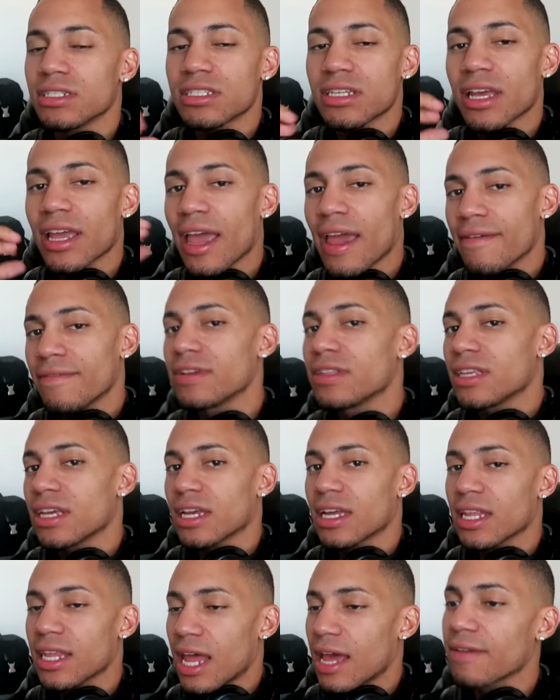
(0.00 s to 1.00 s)
Just like
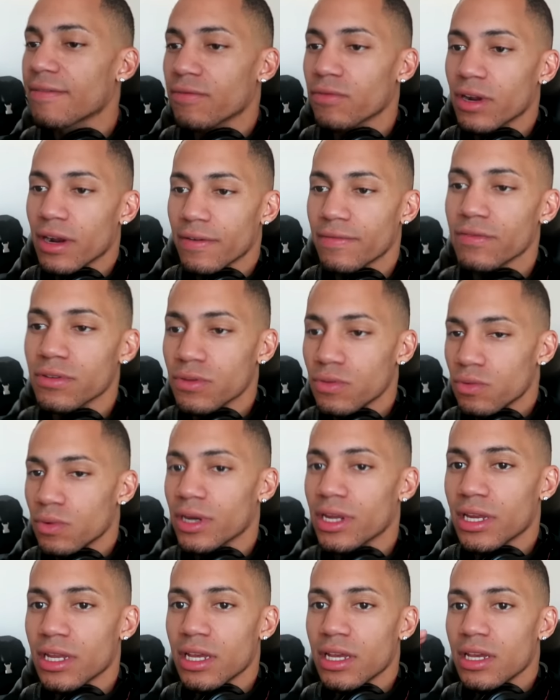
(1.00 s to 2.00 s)
everything in life, whatever you
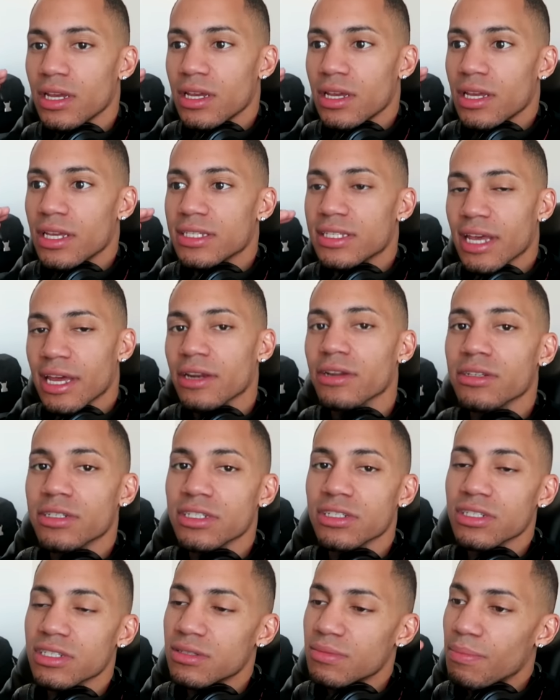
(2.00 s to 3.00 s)
want is
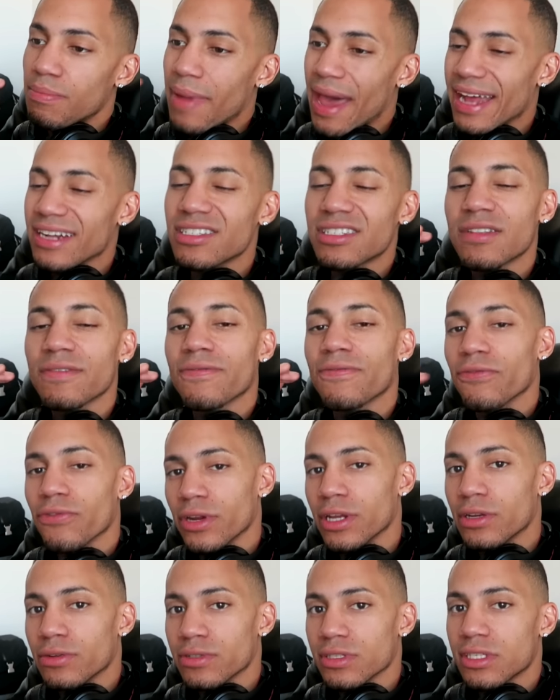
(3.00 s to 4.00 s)
energy. Just match the
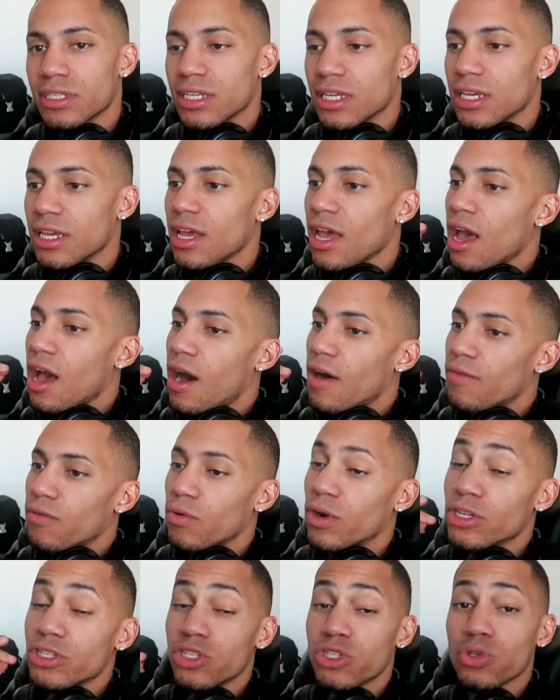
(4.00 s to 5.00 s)
frequency of
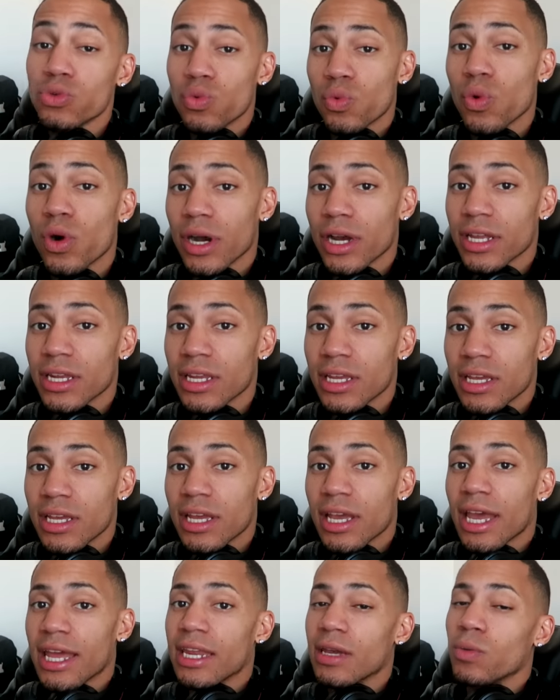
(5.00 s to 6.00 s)
what you want
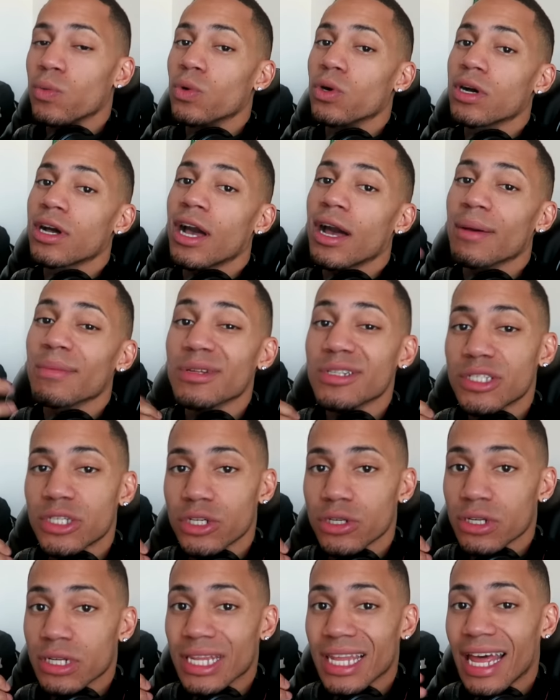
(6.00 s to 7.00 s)
and it will come
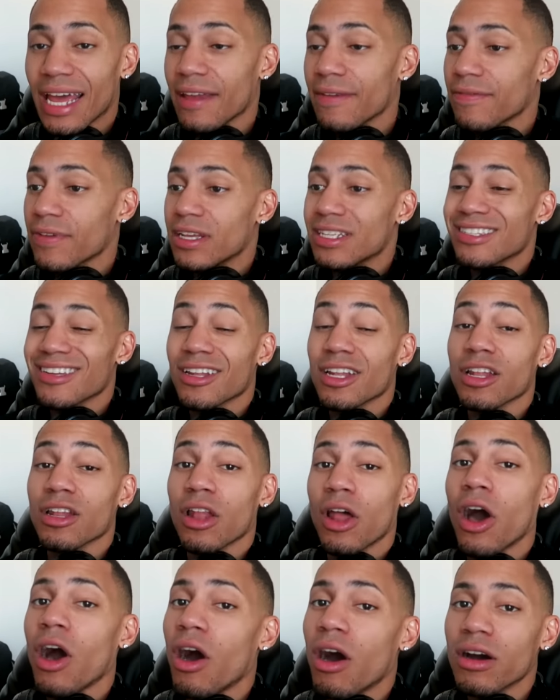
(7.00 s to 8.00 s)
into your life. It's a
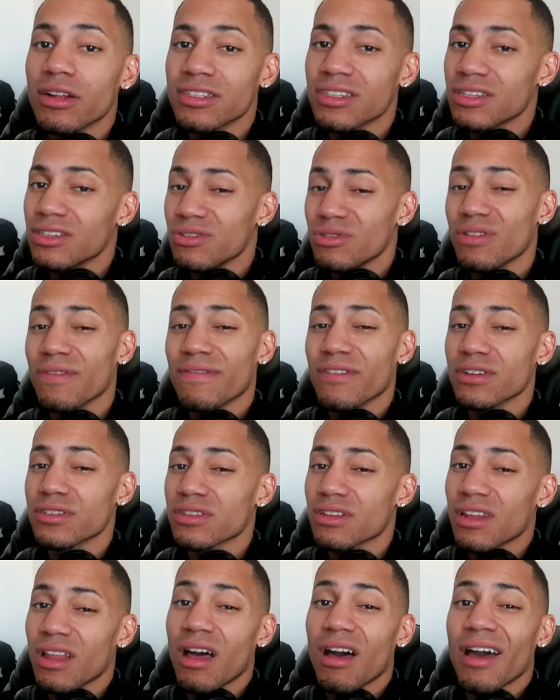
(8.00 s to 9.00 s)
law, it's a
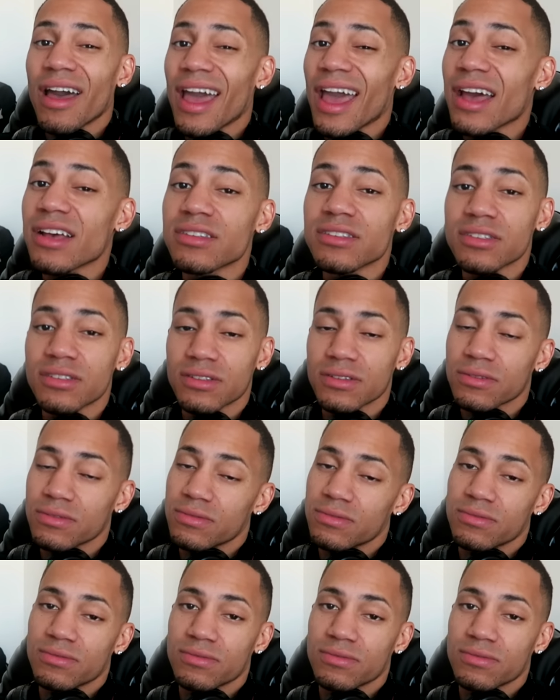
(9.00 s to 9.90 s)
universal law. It has to.